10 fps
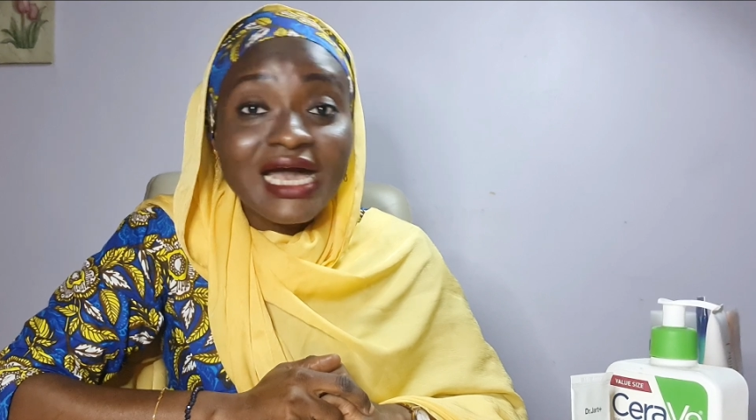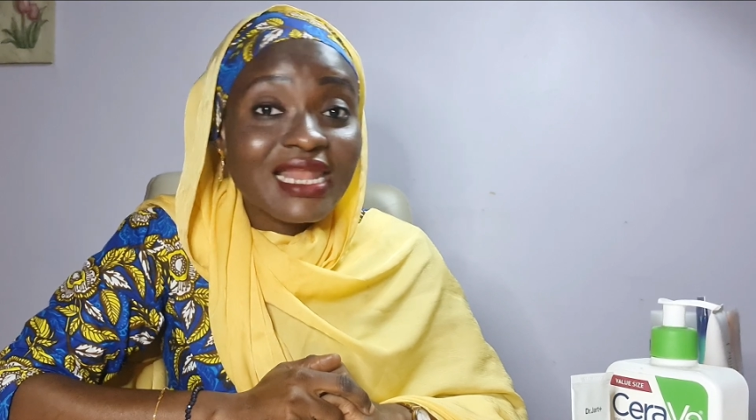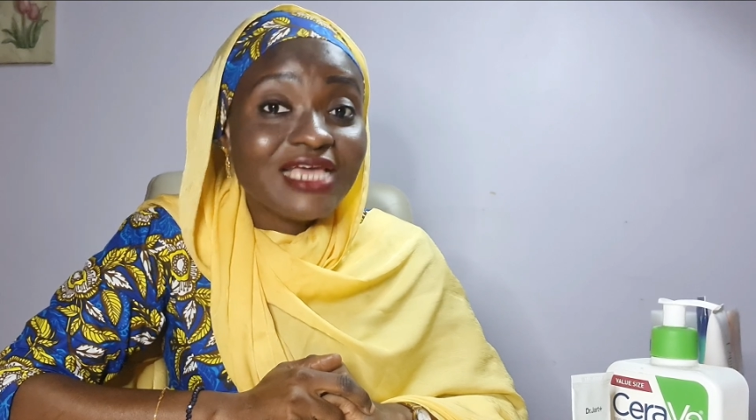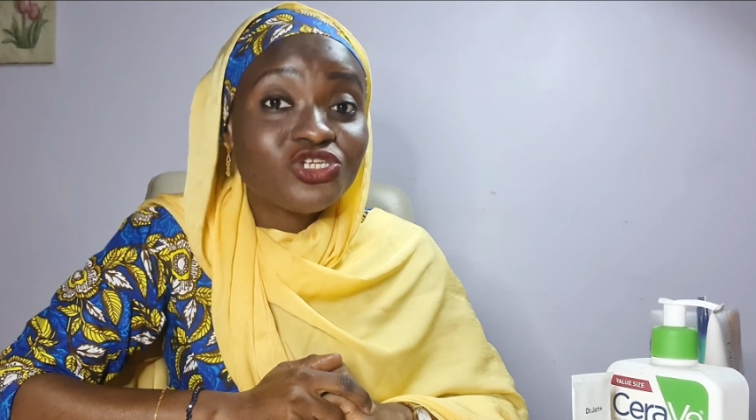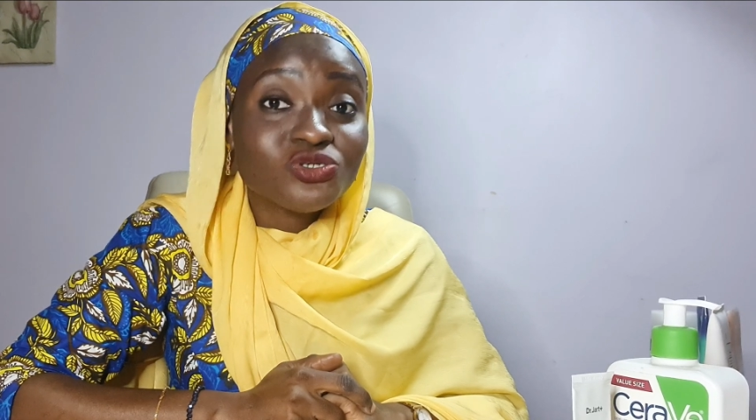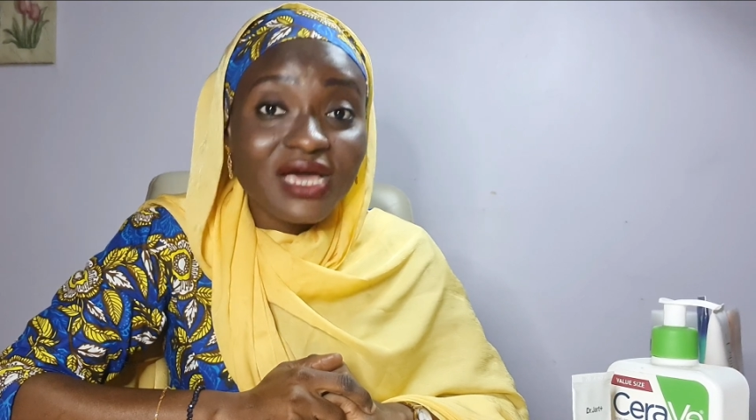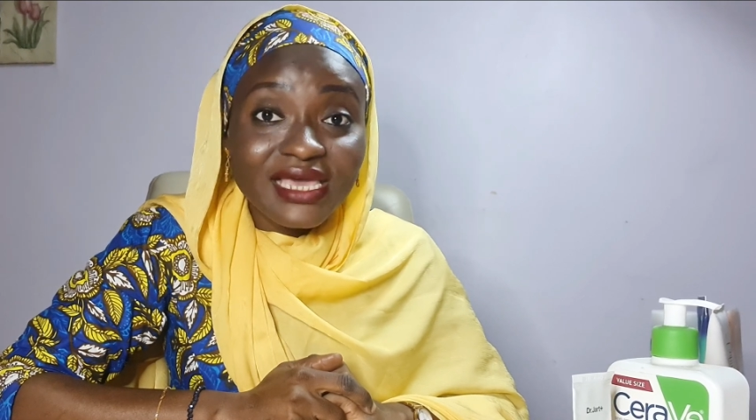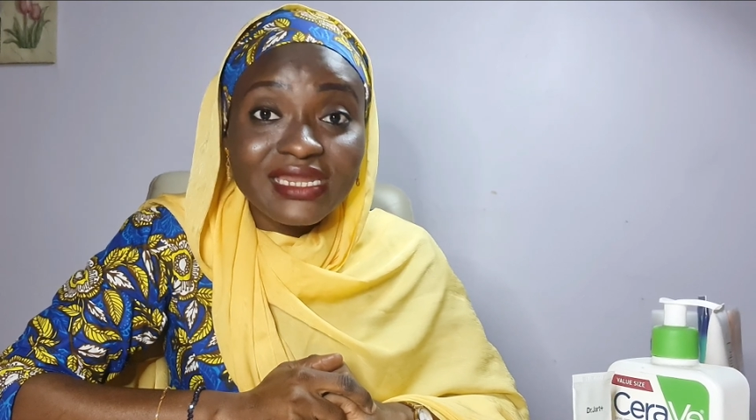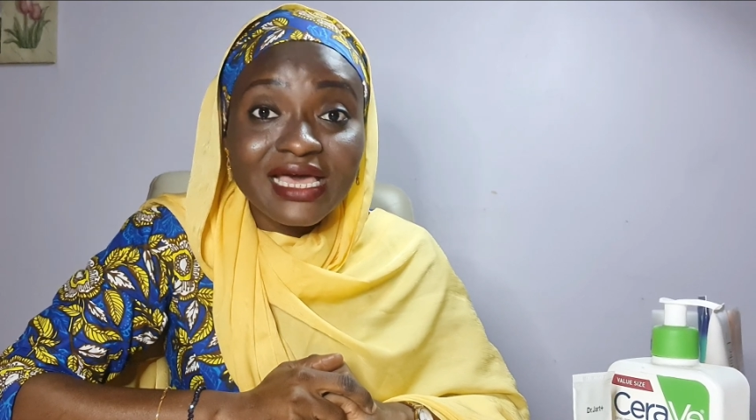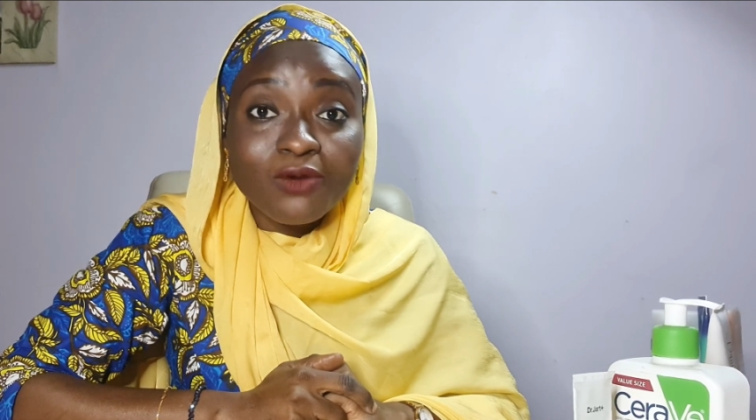And I
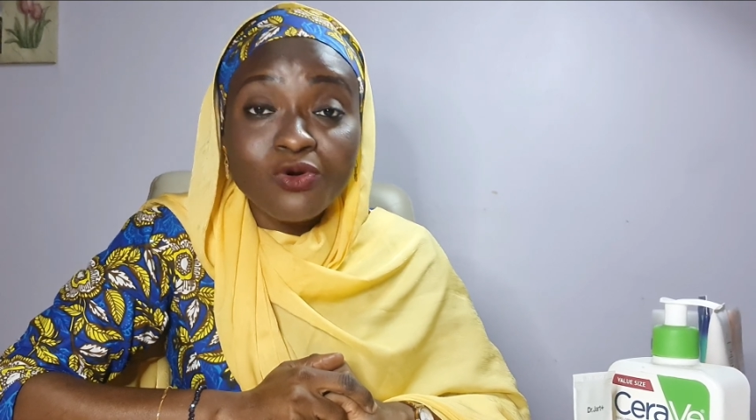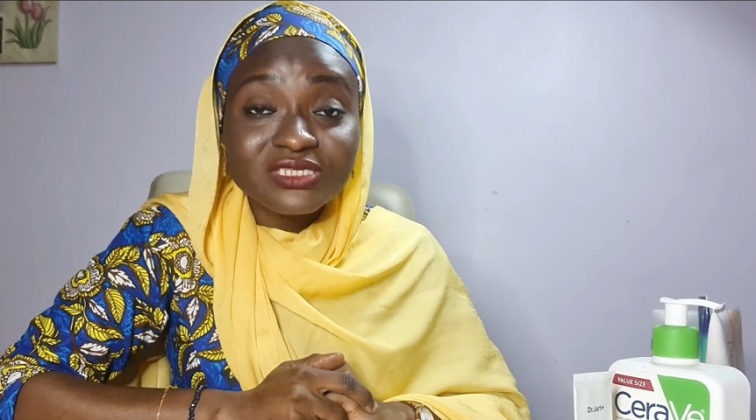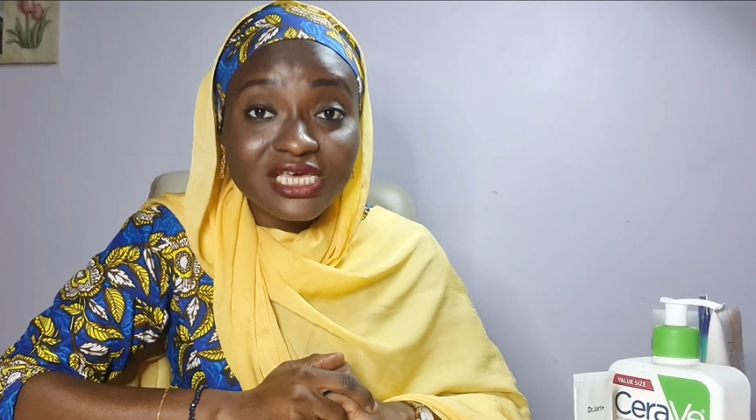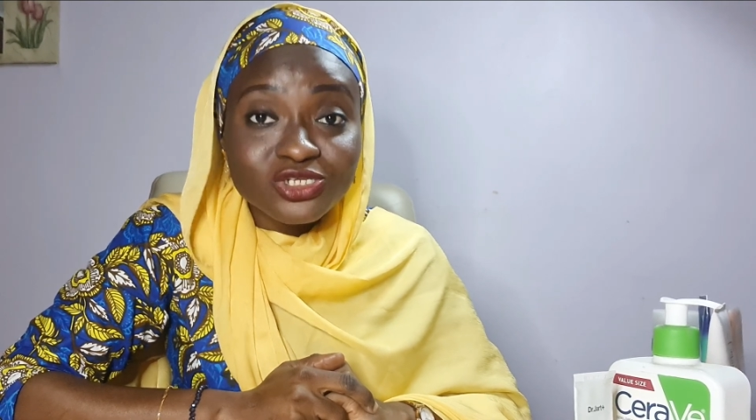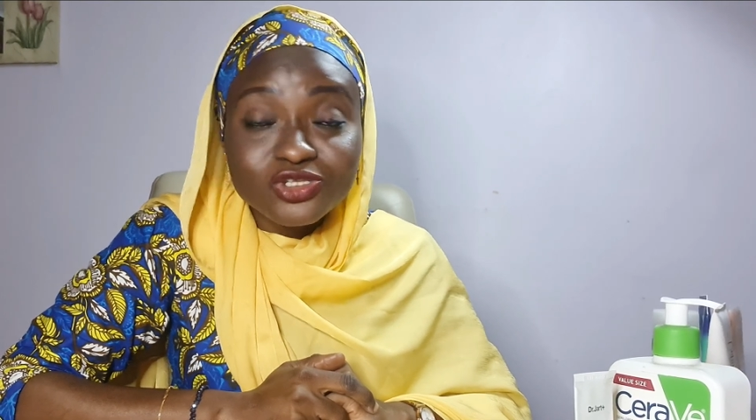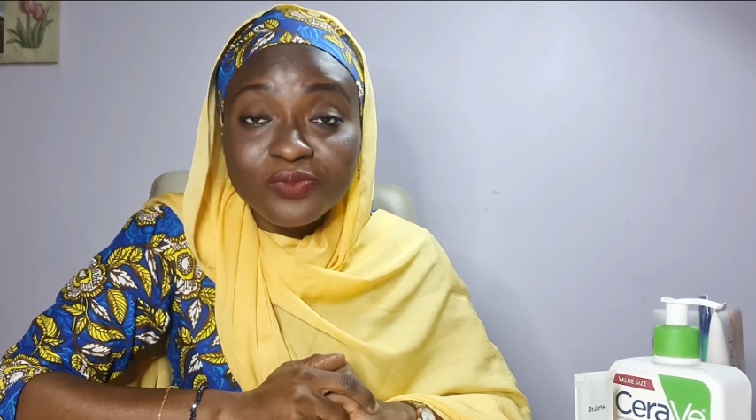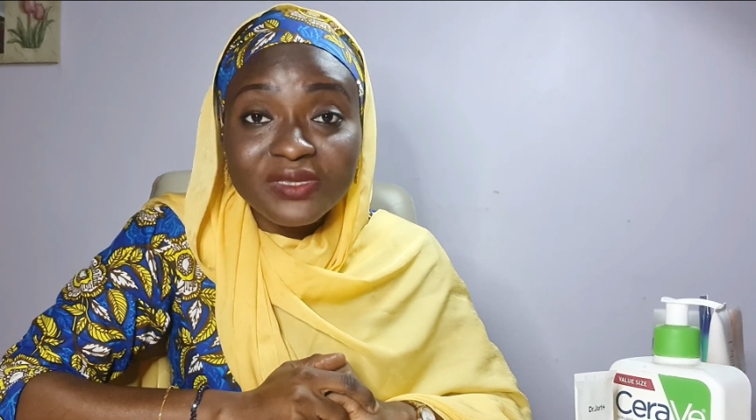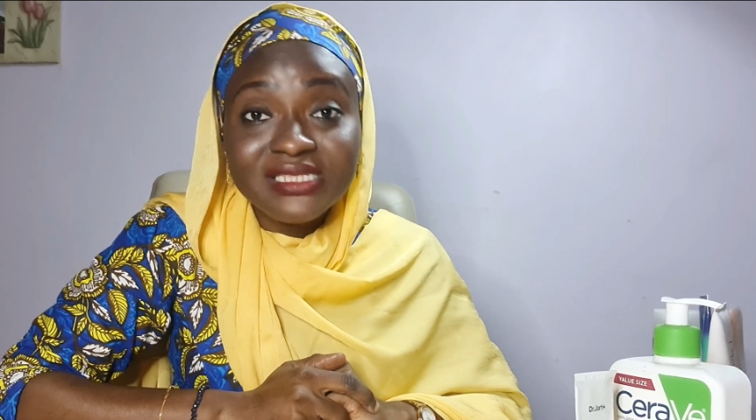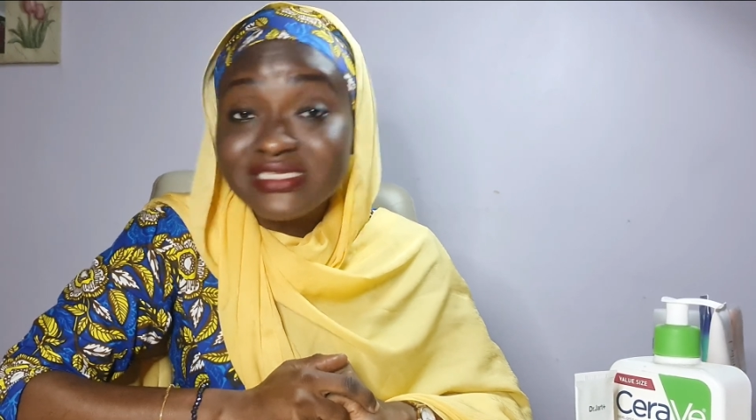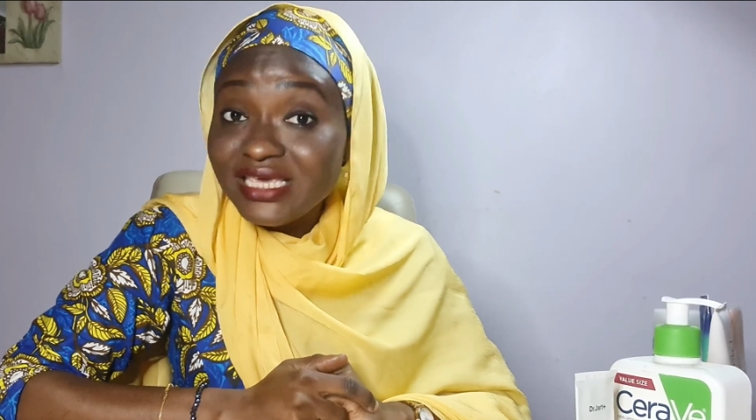tried, once I stop
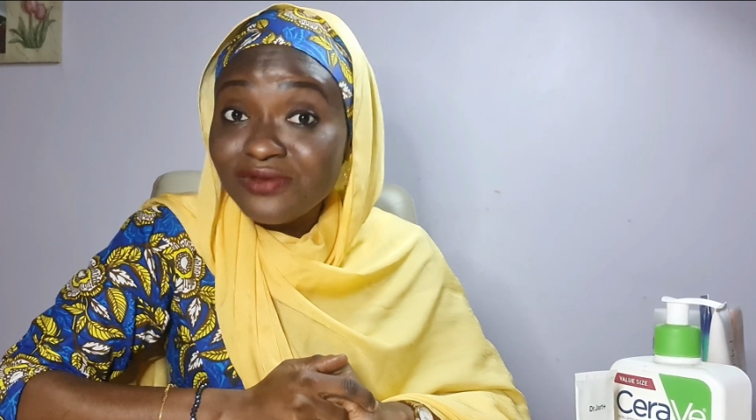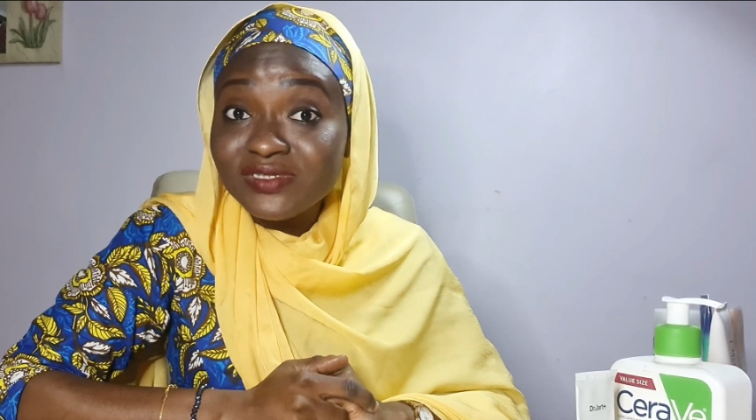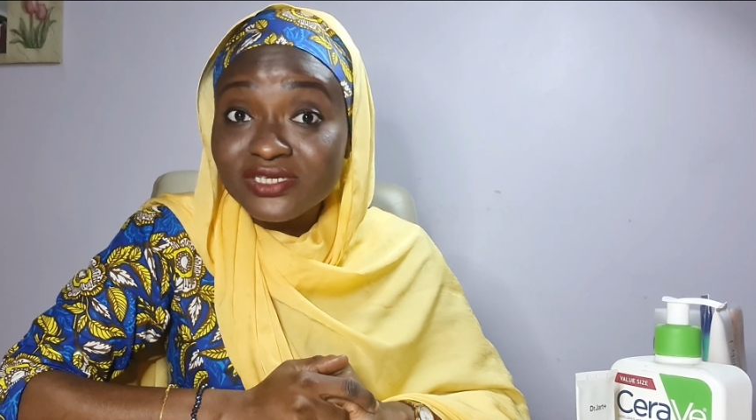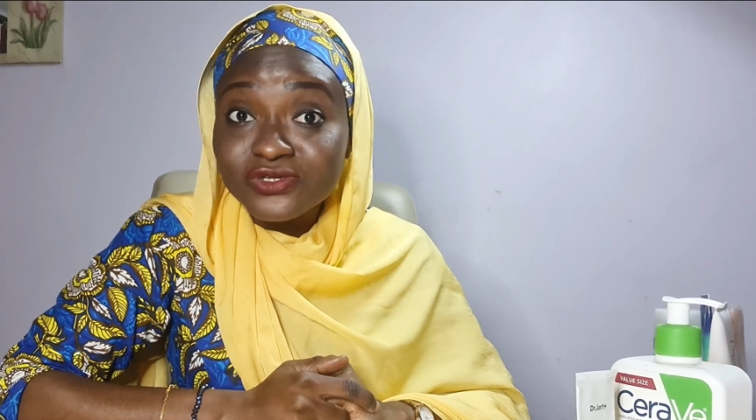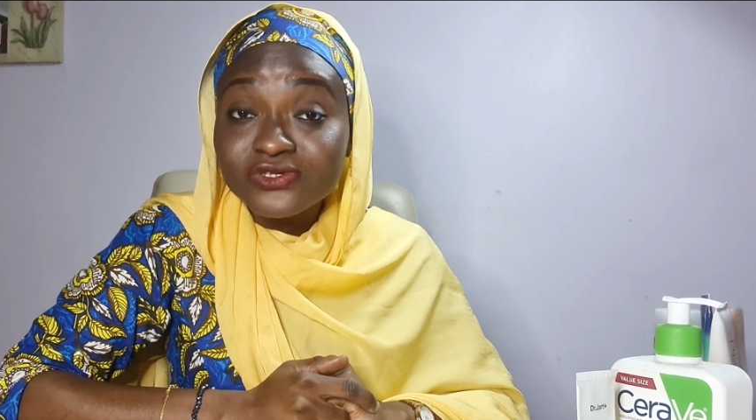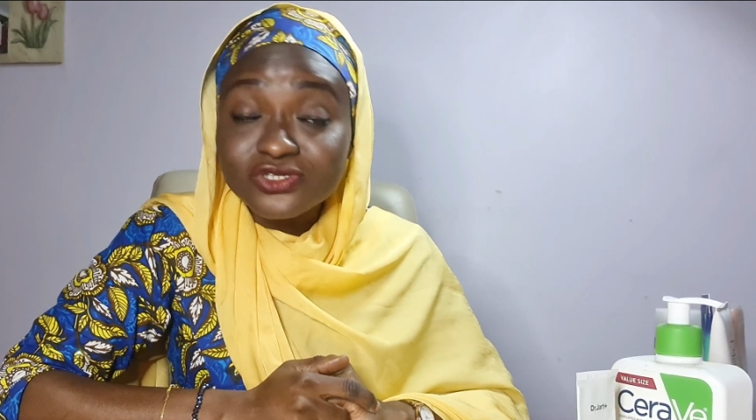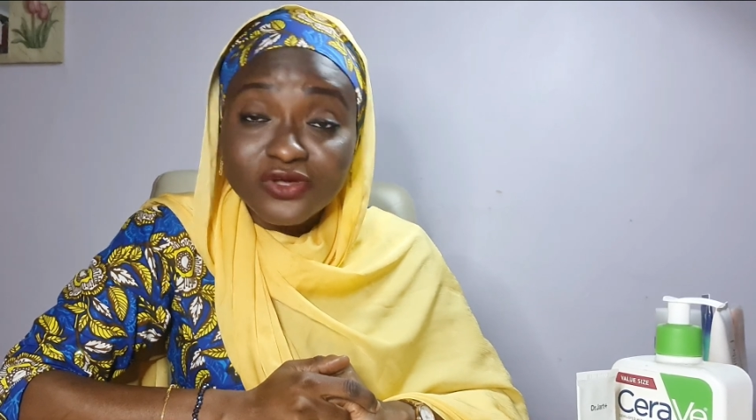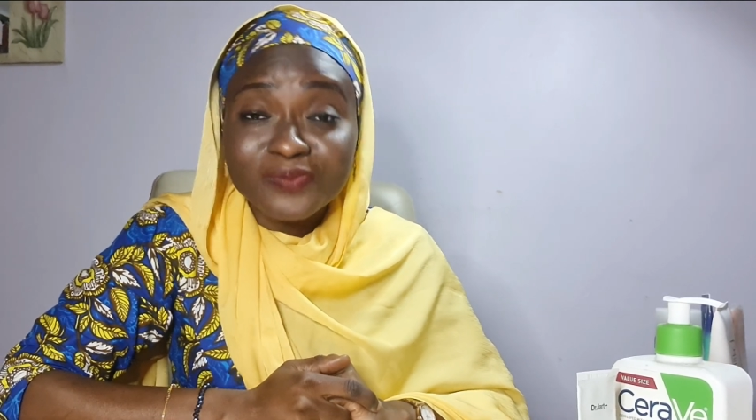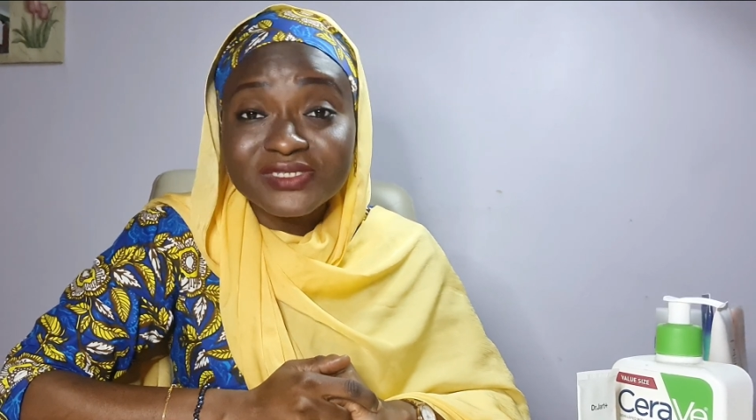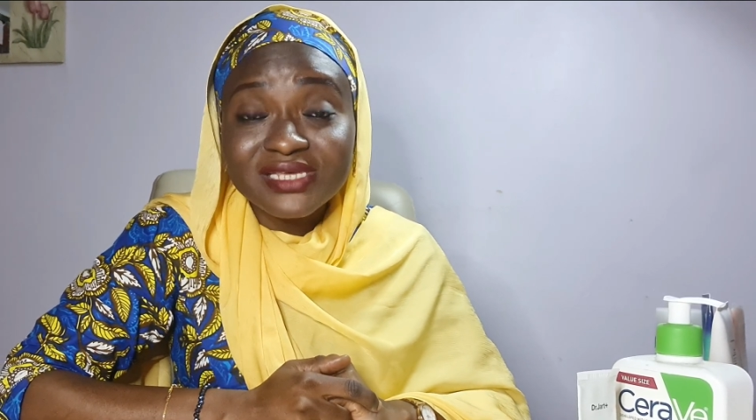it, the skin irritation
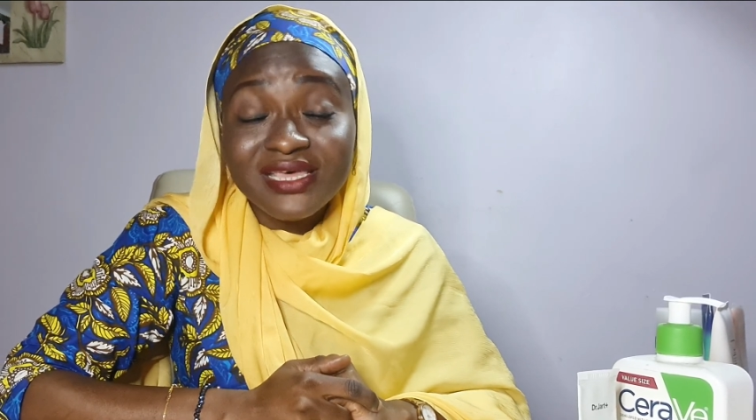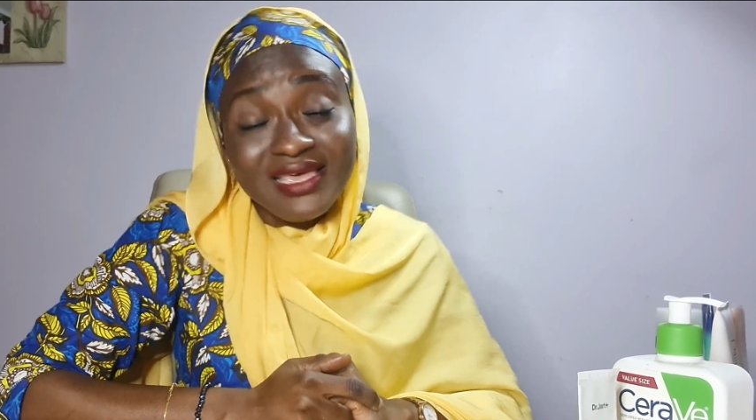stops.